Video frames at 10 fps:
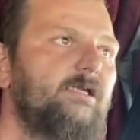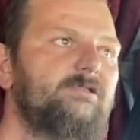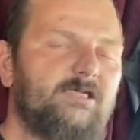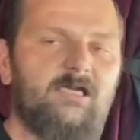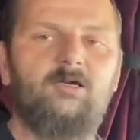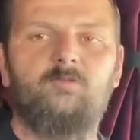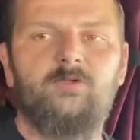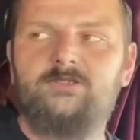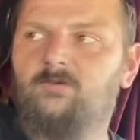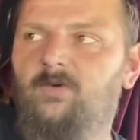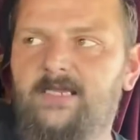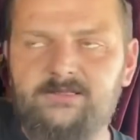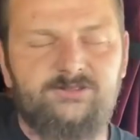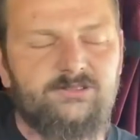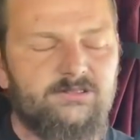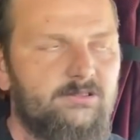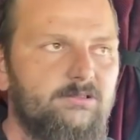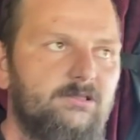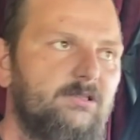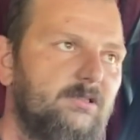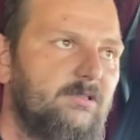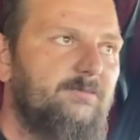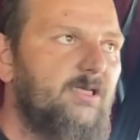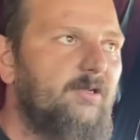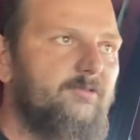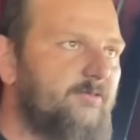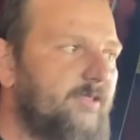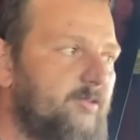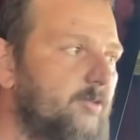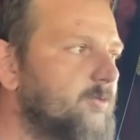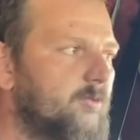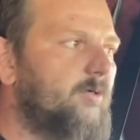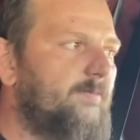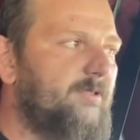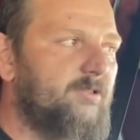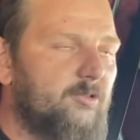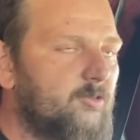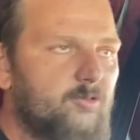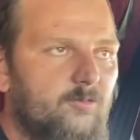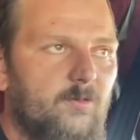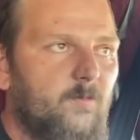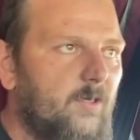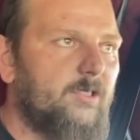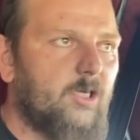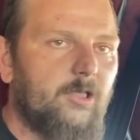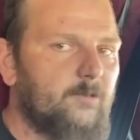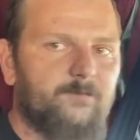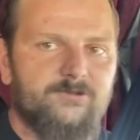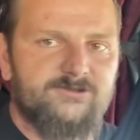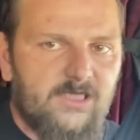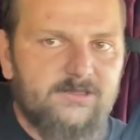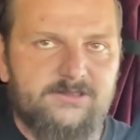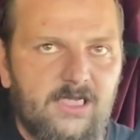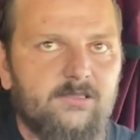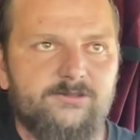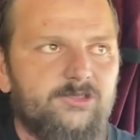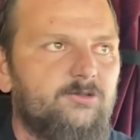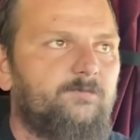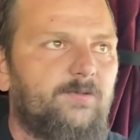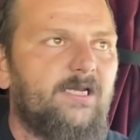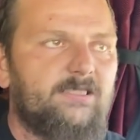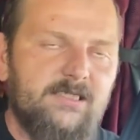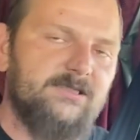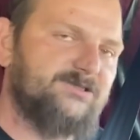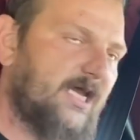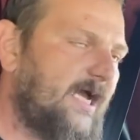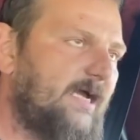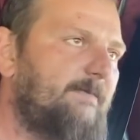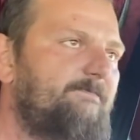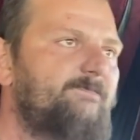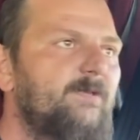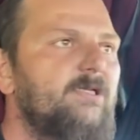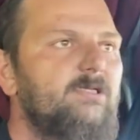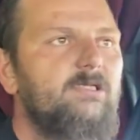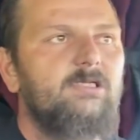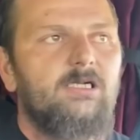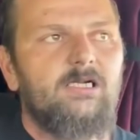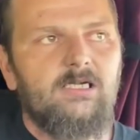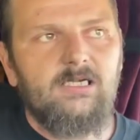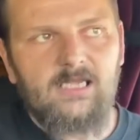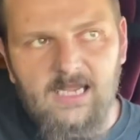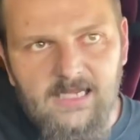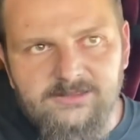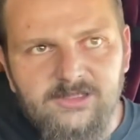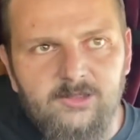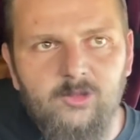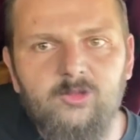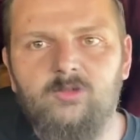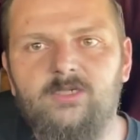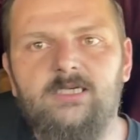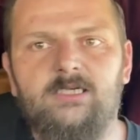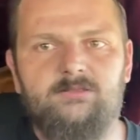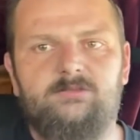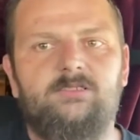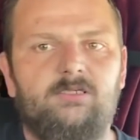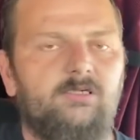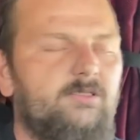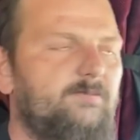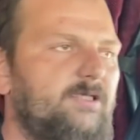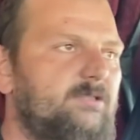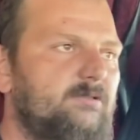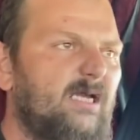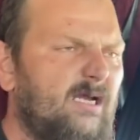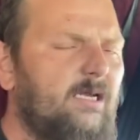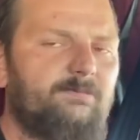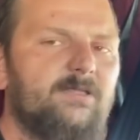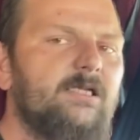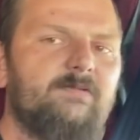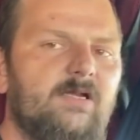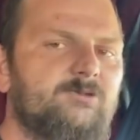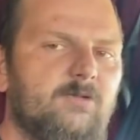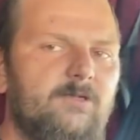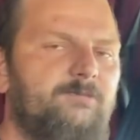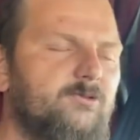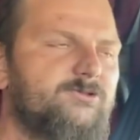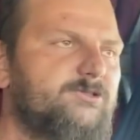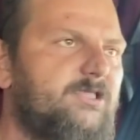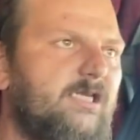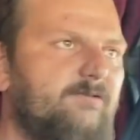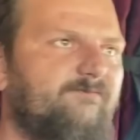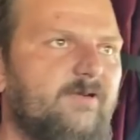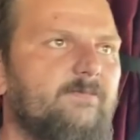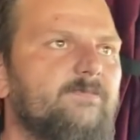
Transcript: to help with the weights. I mean, other than Google, I mean Google will 100% tell you, but his app uh, has the Google in it. You know what I mean? I, I believe that's where he pulls his data from.